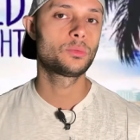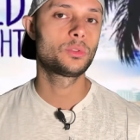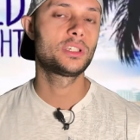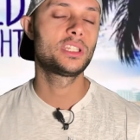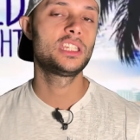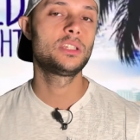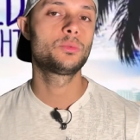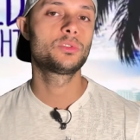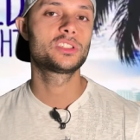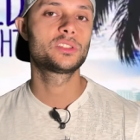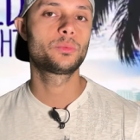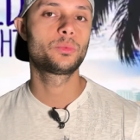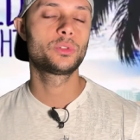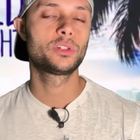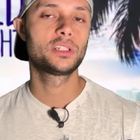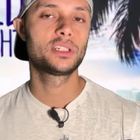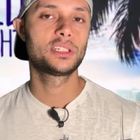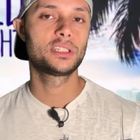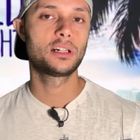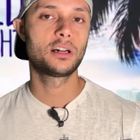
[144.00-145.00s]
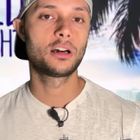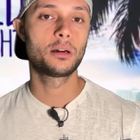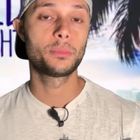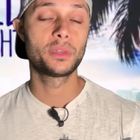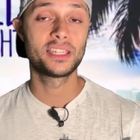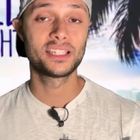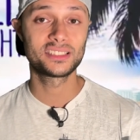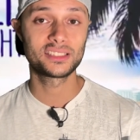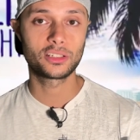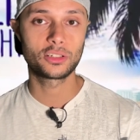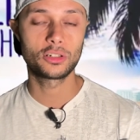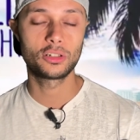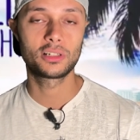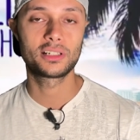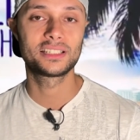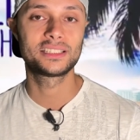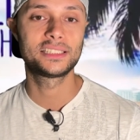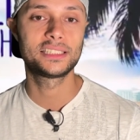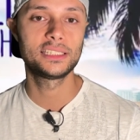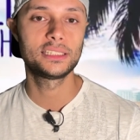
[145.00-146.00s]
when he was with his girl
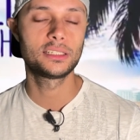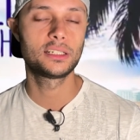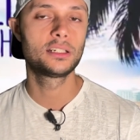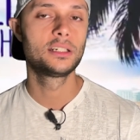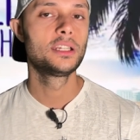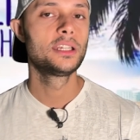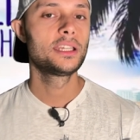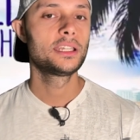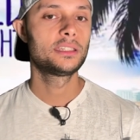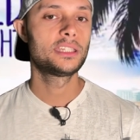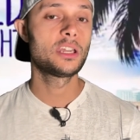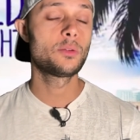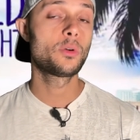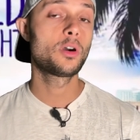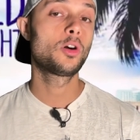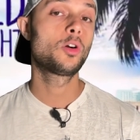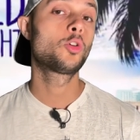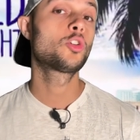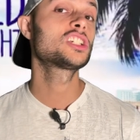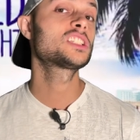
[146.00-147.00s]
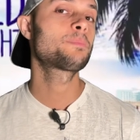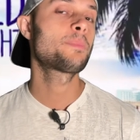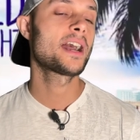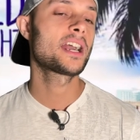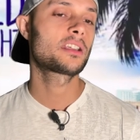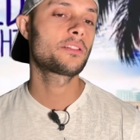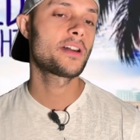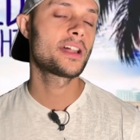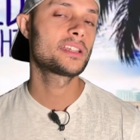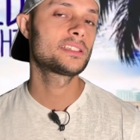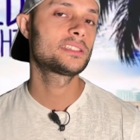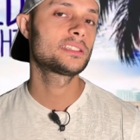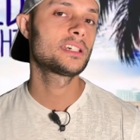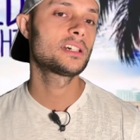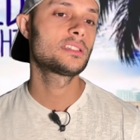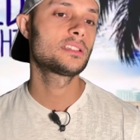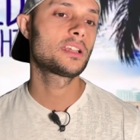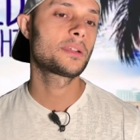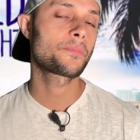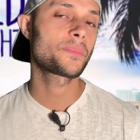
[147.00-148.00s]
Katina, they went horseback riding
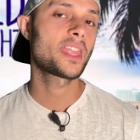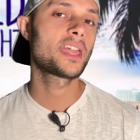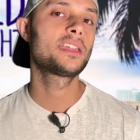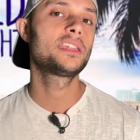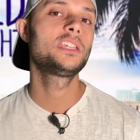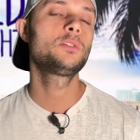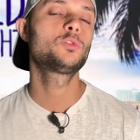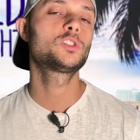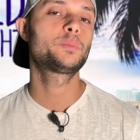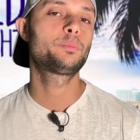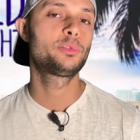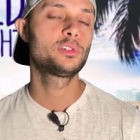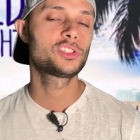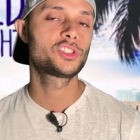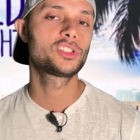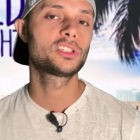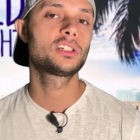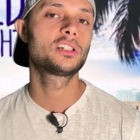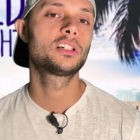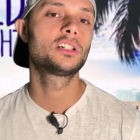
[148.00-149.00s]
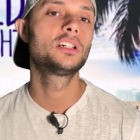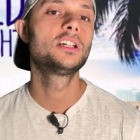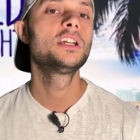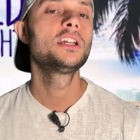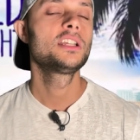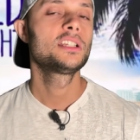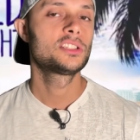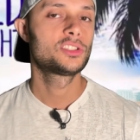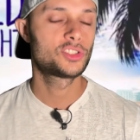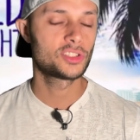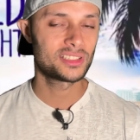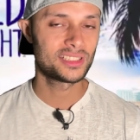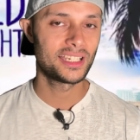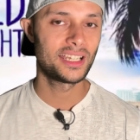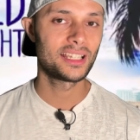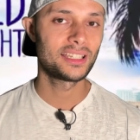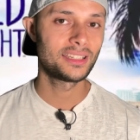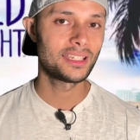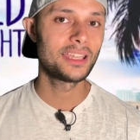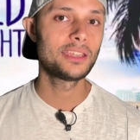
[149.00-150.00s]
together and he was pushing her just
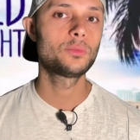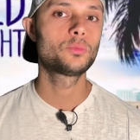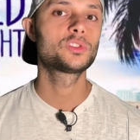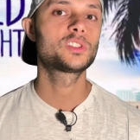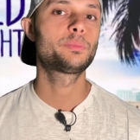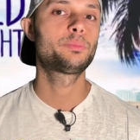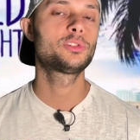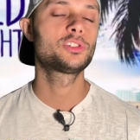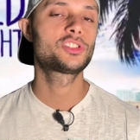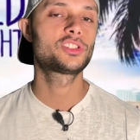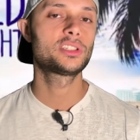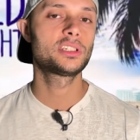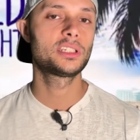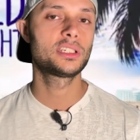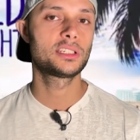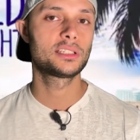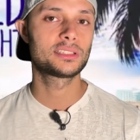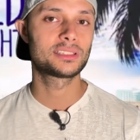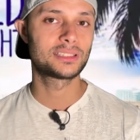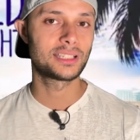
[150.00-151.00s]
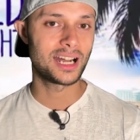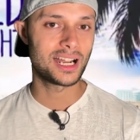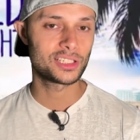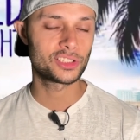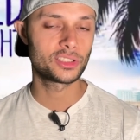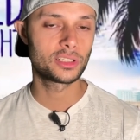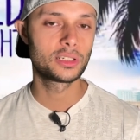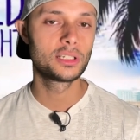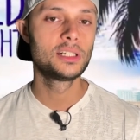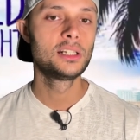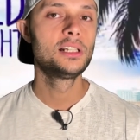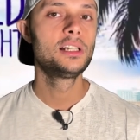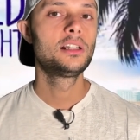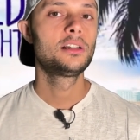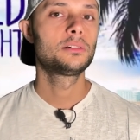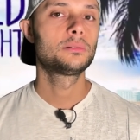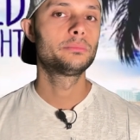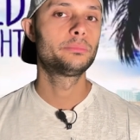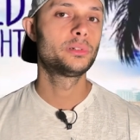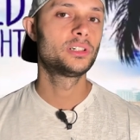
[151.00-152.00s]
like Nate was pushing Stacia.
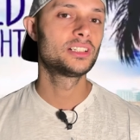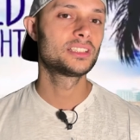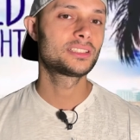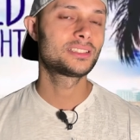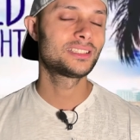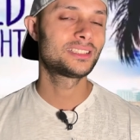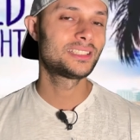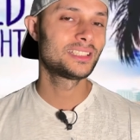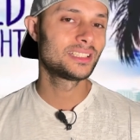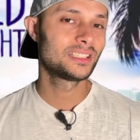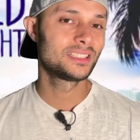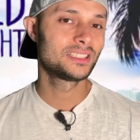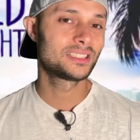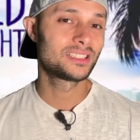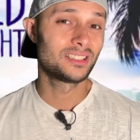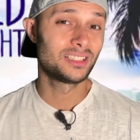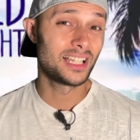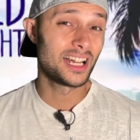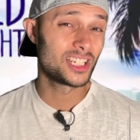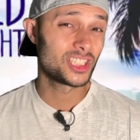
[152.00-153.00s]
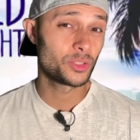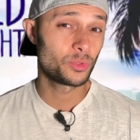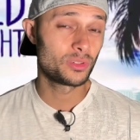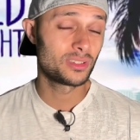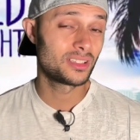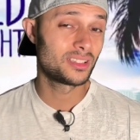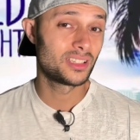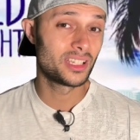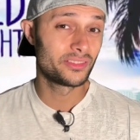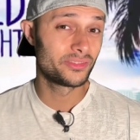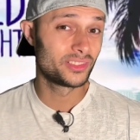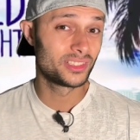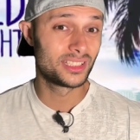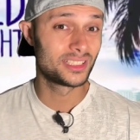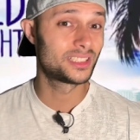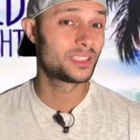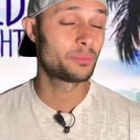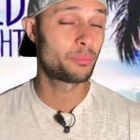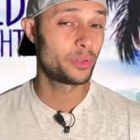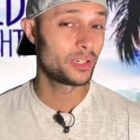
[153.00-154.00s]
But the thing is, Elijuwan never
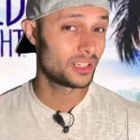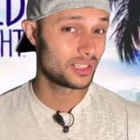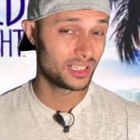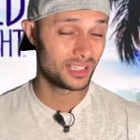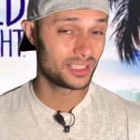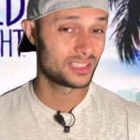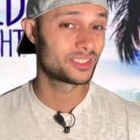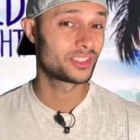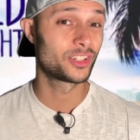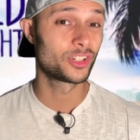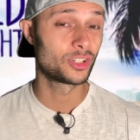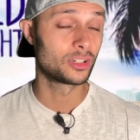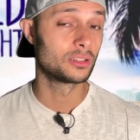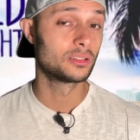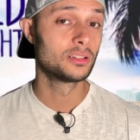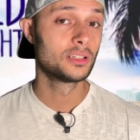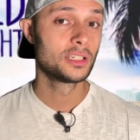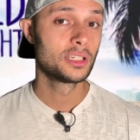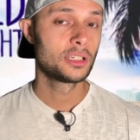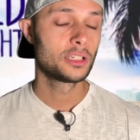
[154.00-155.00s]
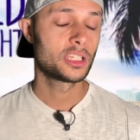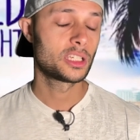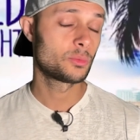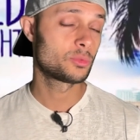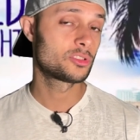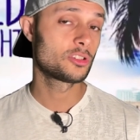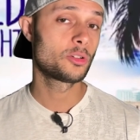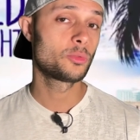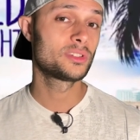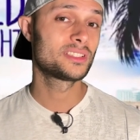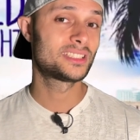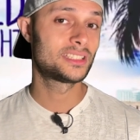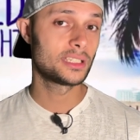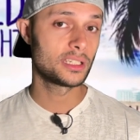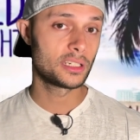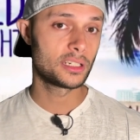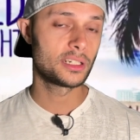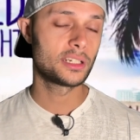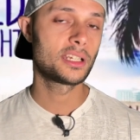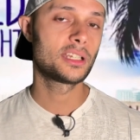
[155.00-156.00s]
disappeared on his girl. He was always
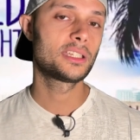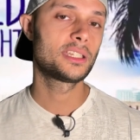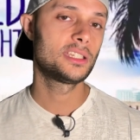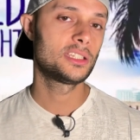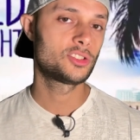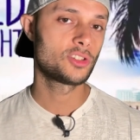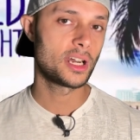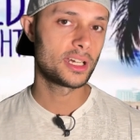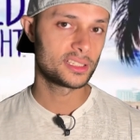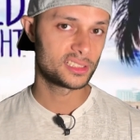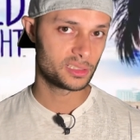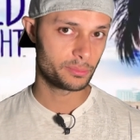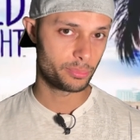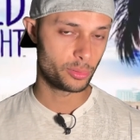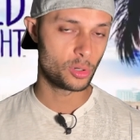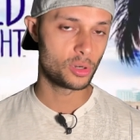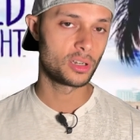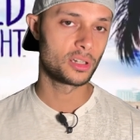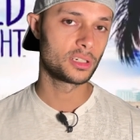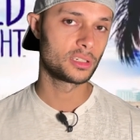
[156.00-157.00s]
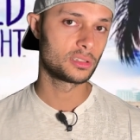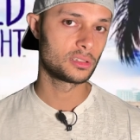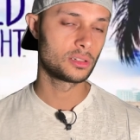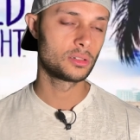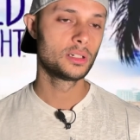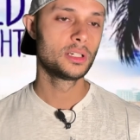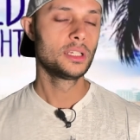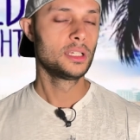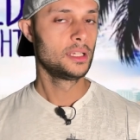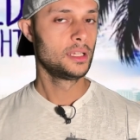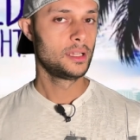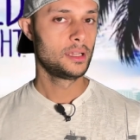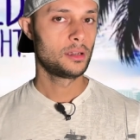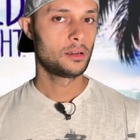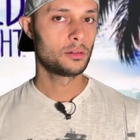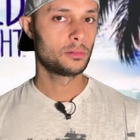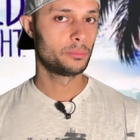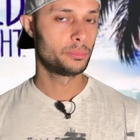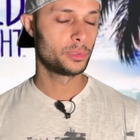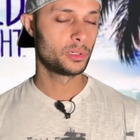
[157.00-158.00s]
there and he tried to support her, you know.
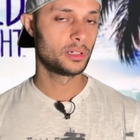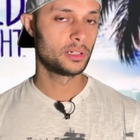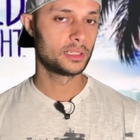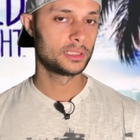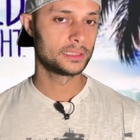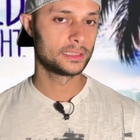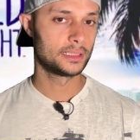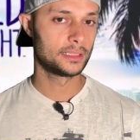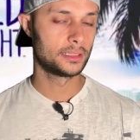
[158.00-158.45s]
But